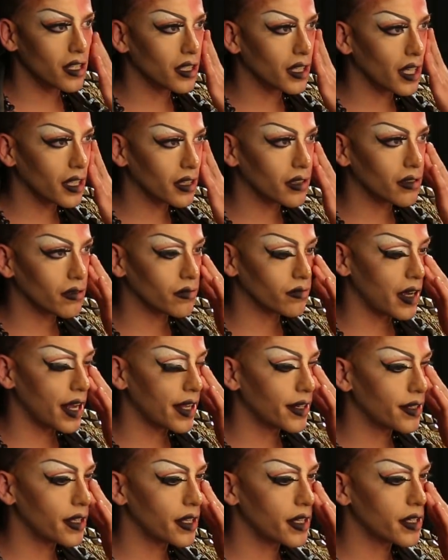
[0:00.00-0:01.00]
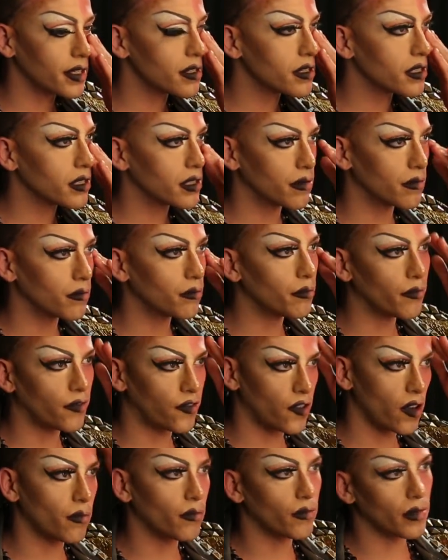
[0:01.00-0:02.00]
than like the redness
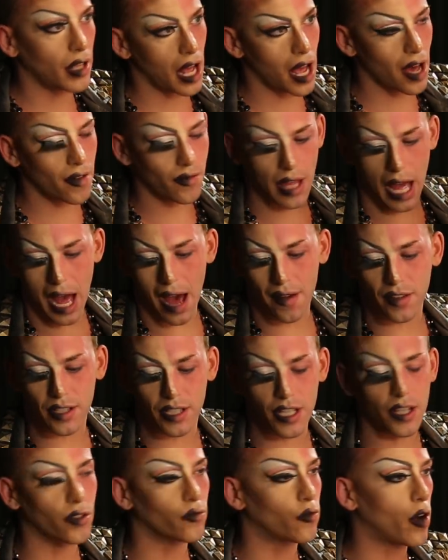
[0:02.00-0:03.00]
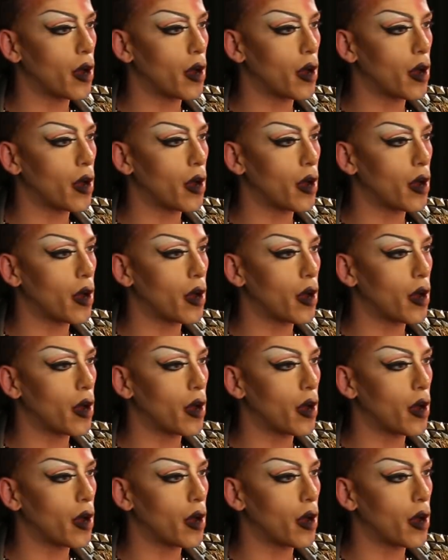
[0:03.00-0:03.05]
from uh, obviously the